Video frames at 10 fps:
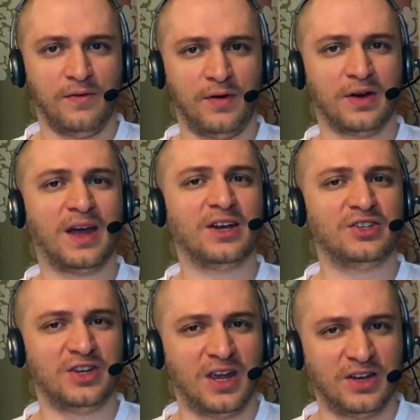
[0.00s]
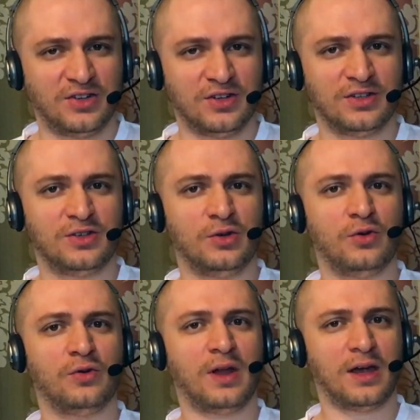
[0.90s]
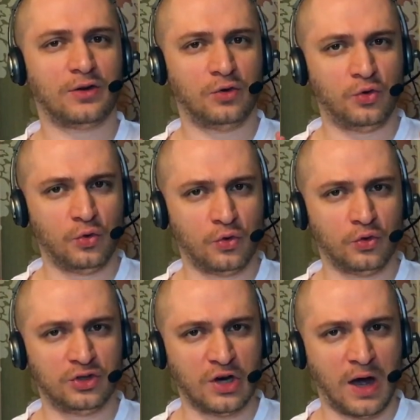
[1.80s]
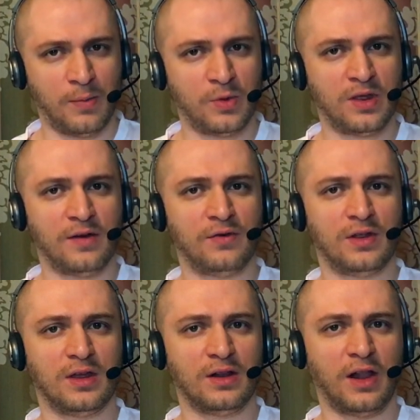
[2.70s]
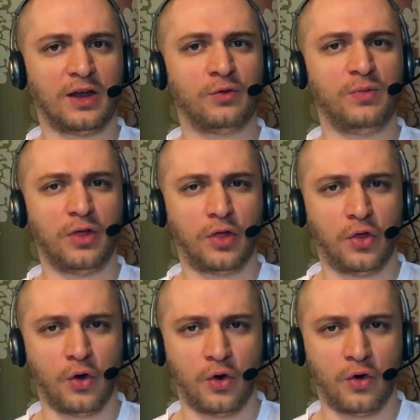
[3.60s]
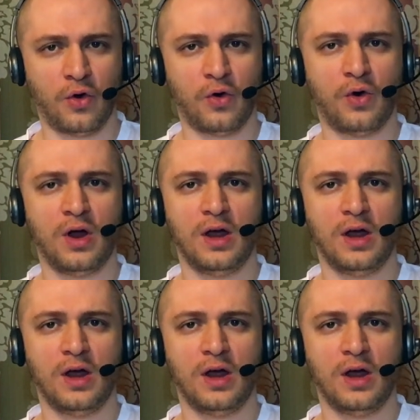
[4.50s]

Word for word: very conscientious, you know, like to do a good job with everything, like to be thorough,